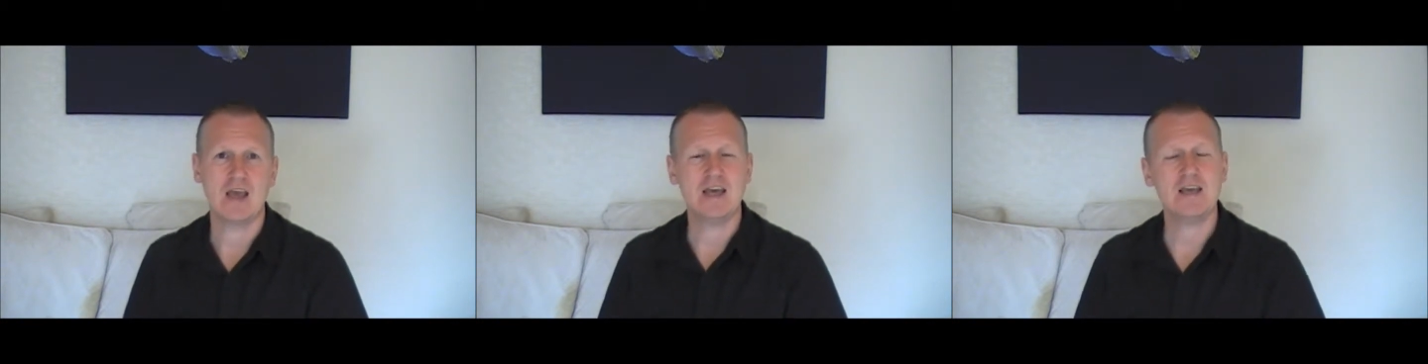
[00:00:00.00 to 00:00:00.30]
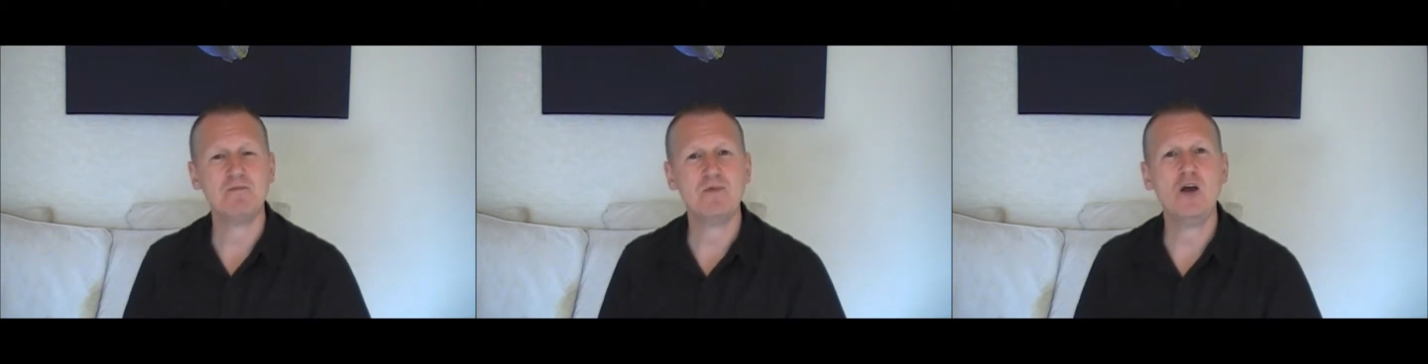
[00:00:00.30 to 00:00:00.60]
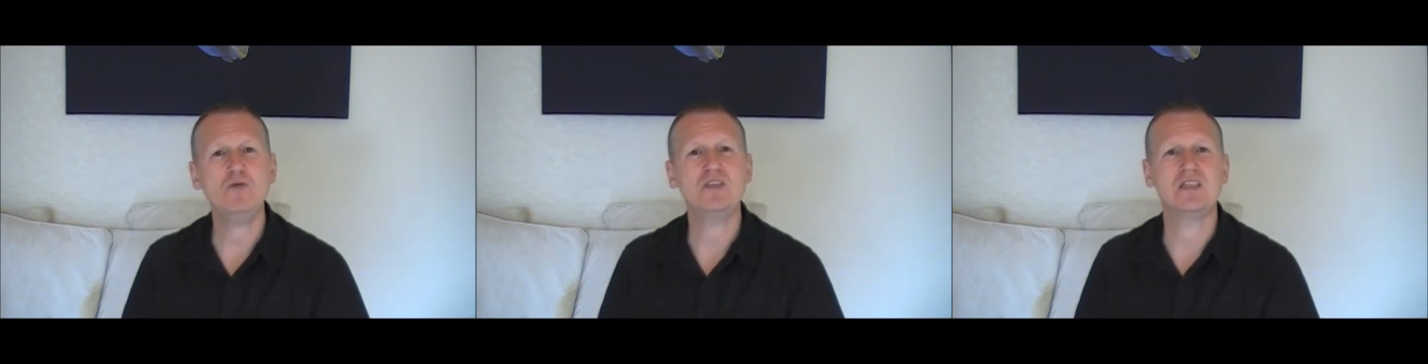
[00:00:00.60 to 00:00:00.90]

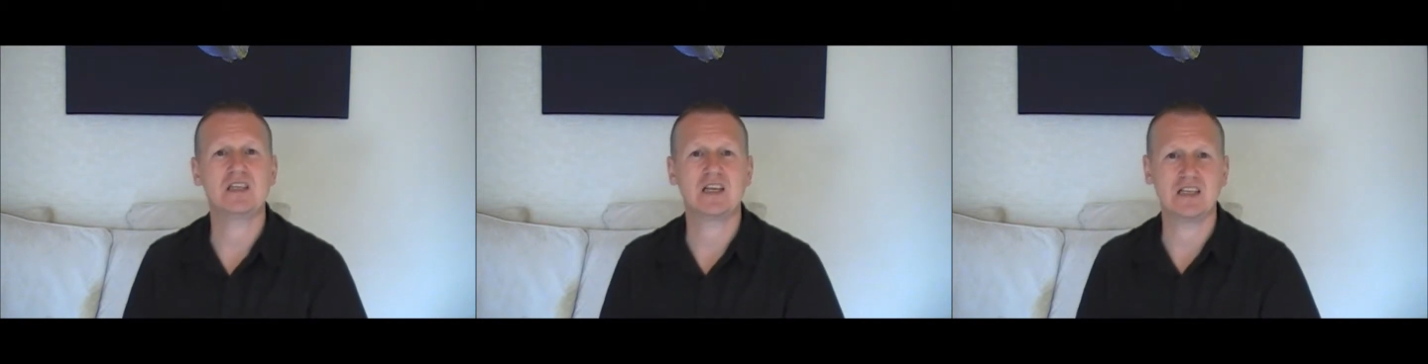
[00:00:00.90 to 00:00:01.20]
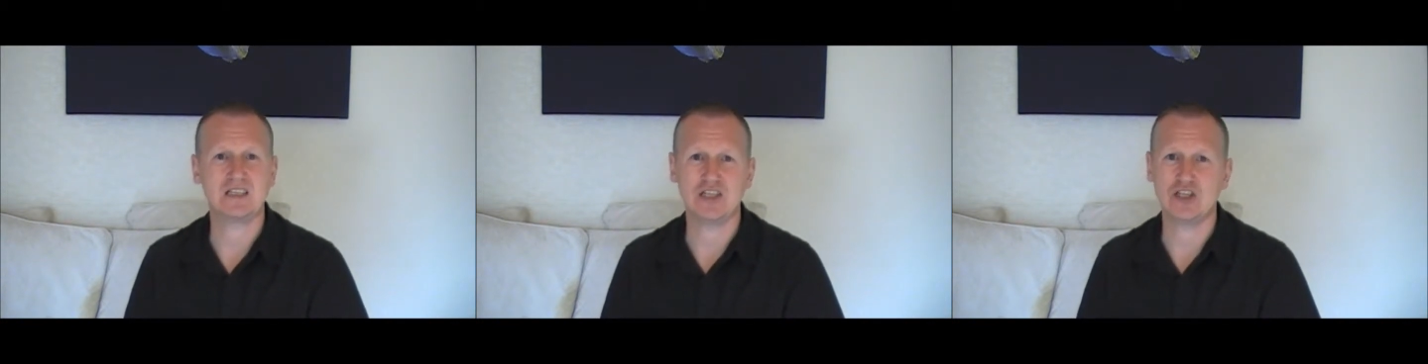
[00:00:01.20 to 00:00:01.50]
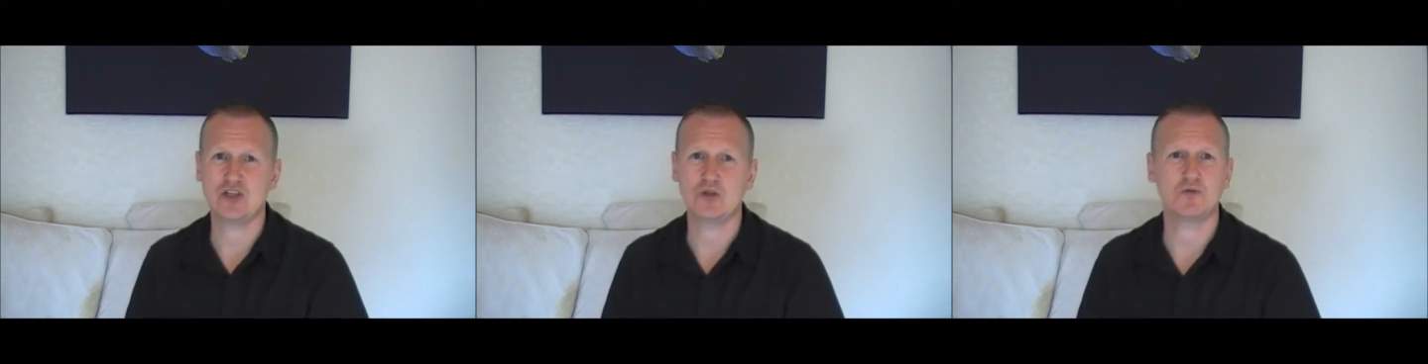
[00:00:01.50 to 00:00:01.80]
Hypnosis can
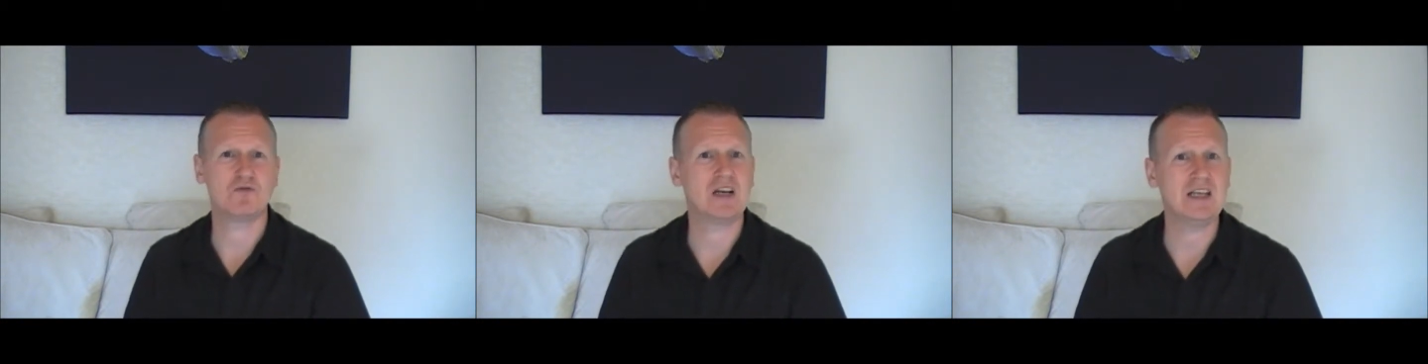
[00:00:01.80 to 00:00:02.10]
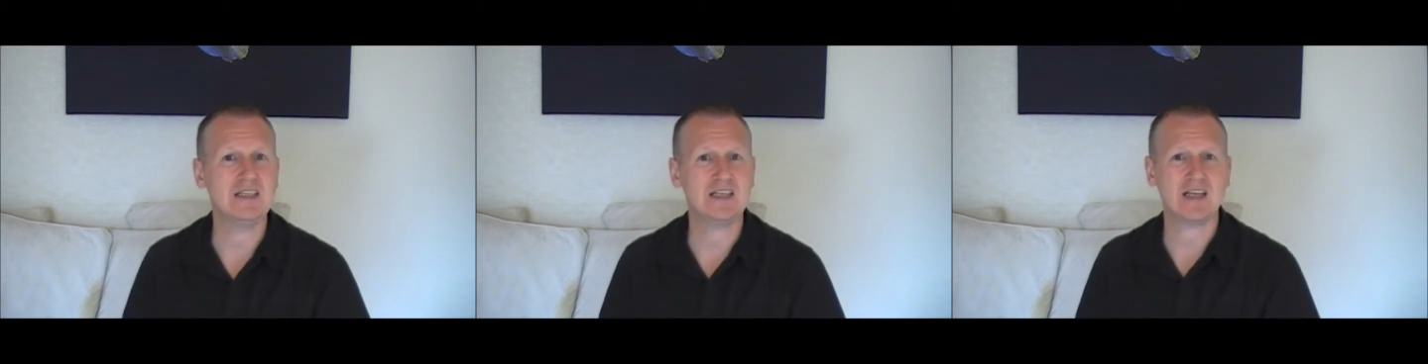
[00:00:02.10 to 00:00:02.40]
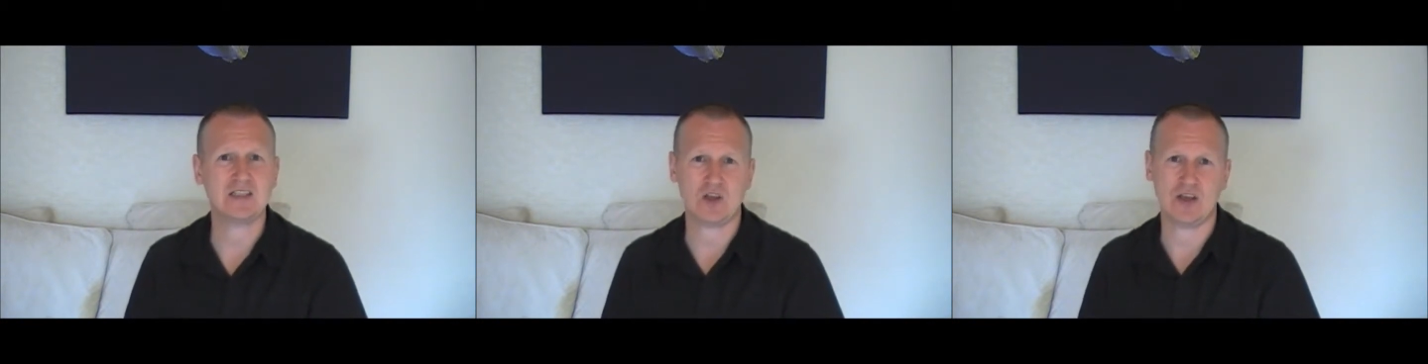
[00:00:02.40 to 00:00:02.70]
assist you to release
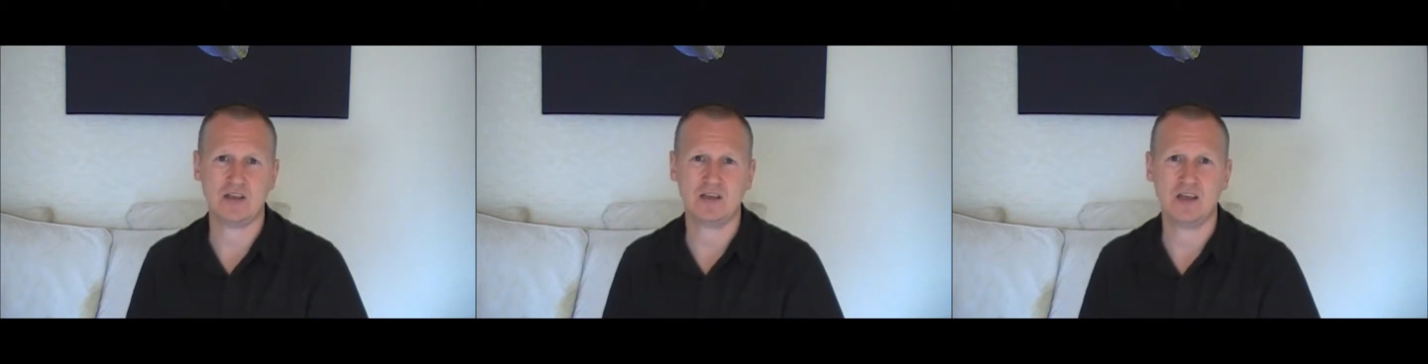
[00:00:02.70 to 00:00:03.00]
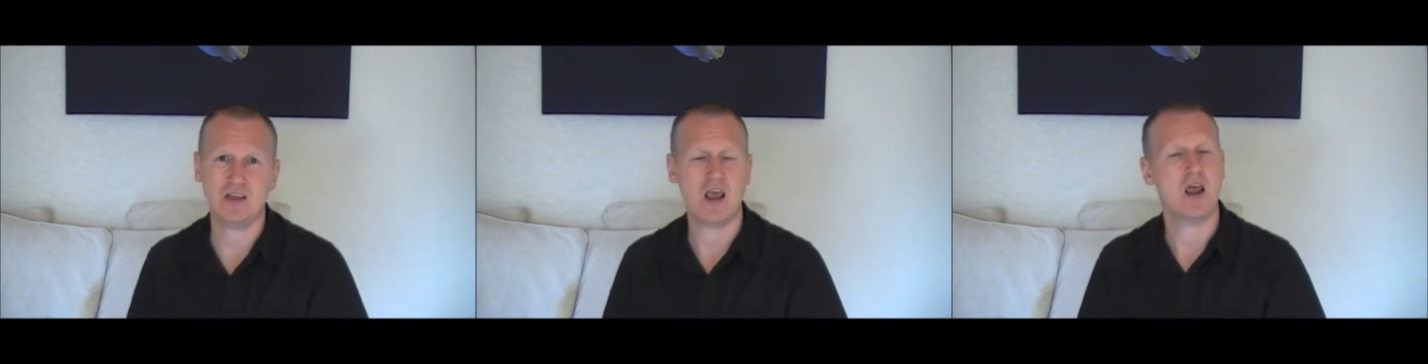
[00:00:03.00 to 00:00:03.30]
anxiety,